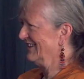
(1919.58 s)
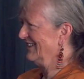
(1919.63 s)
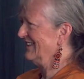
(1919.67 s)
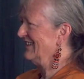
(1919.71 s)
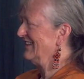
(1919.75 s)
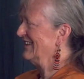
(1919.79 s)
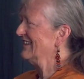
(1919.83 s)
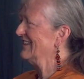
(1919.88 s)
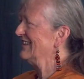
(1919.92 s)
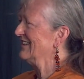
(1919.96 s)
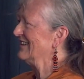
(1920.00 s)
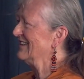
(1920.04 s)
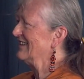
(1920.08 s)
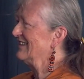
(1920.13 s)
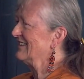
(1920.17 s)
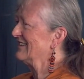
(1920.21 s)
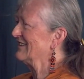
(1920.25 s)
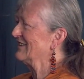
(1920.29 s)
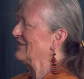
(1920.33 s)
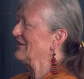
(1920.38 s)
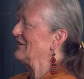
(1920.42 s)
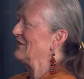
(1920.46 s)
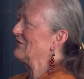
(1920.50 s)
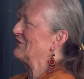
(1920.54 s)
Right.
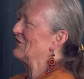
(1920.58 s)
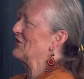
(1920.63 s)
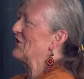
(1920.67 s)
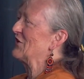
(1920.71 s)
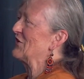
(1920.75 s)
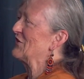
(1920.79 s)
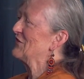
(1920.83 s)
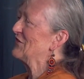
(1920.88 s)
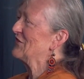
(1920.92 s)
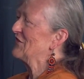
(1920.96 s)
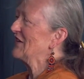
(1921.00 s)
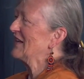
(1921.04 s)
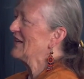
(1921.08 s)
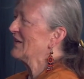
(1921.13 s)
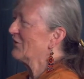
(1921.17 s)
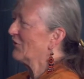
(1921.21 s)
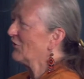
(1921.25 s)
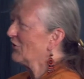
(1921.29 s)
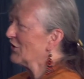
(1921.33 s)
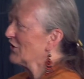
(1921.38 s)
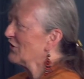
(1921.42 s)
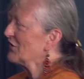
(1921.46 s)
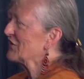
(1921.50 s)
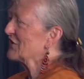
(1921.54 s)
You've got to feed
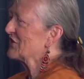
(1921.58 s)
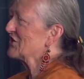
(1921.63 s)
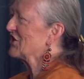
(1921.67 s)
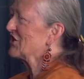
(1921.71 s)
all of a